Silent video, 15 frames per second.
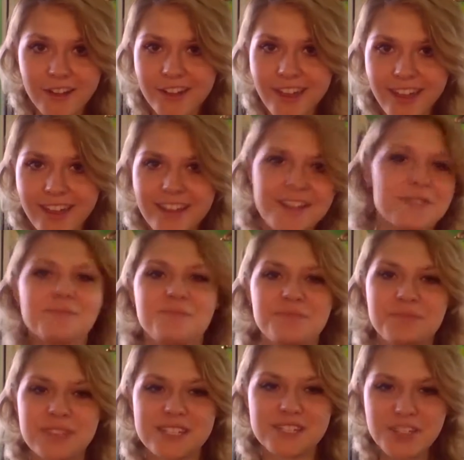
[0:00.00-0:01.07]
Okay,
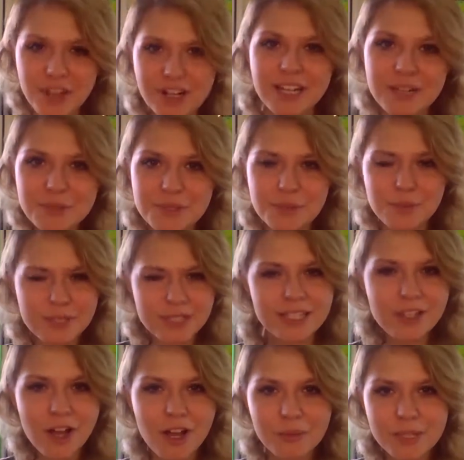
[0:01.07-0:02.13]
sorry it was
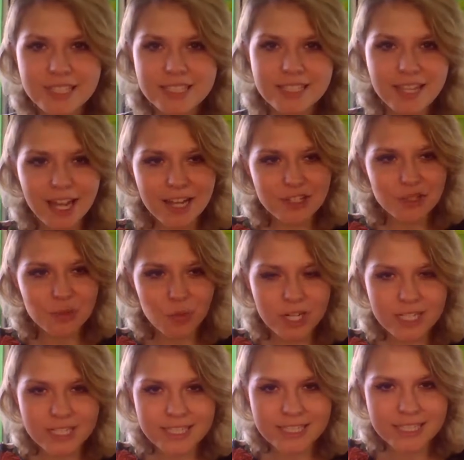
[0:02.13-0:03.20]
really long-winded. I just
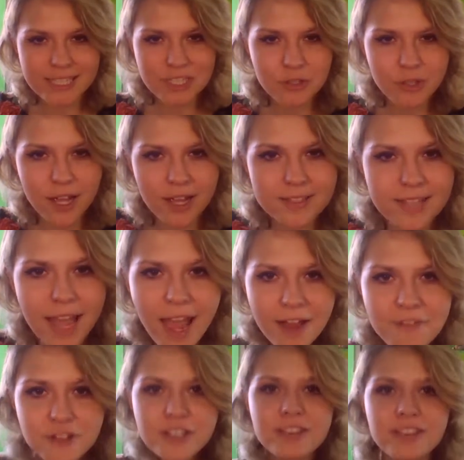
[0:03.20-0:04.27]
wanted to teach you guys
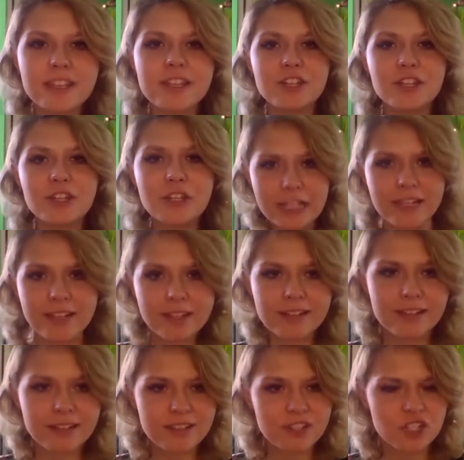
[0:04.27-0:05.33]
everything you
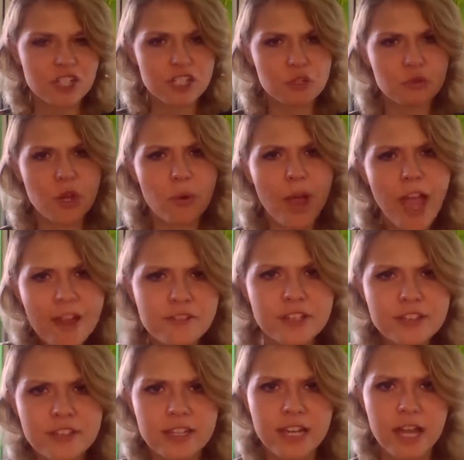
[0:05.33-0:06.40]
need. You know
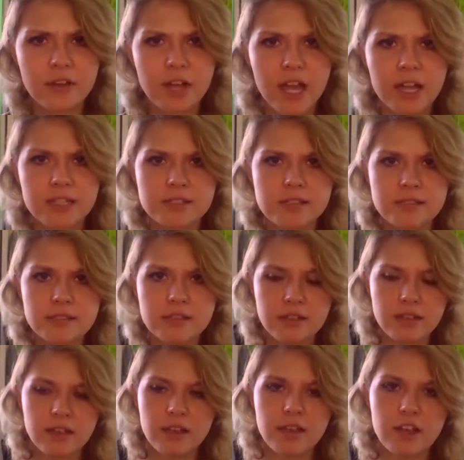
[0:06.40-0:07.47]
everything now, guys.
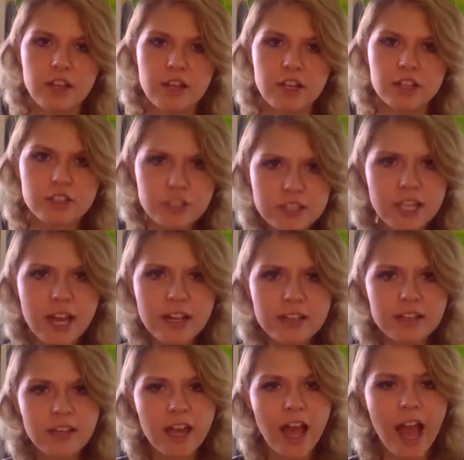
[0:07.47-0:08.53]
Good
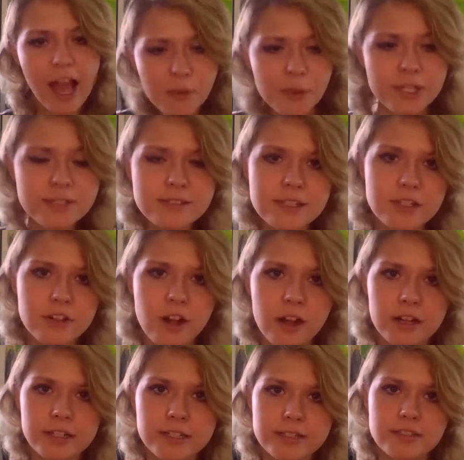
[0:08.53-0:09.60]
luck. I want to see your
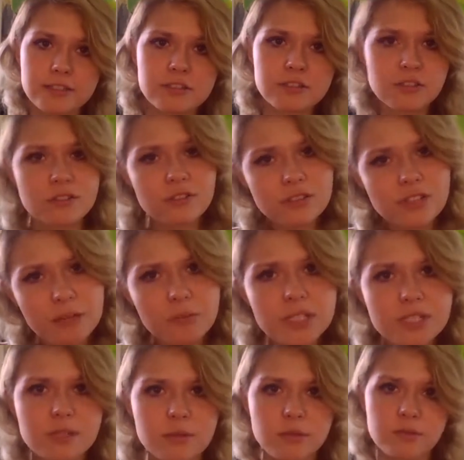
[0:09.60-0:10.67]
art. Send
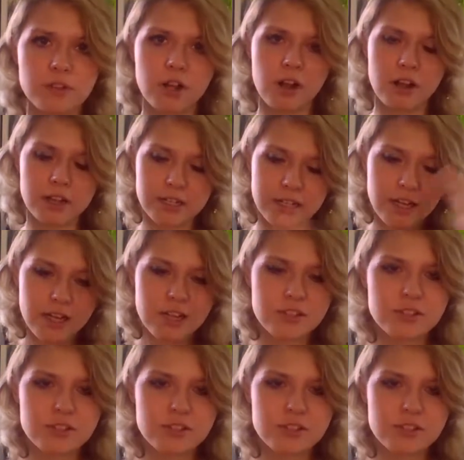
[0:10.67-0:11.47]
me some of your art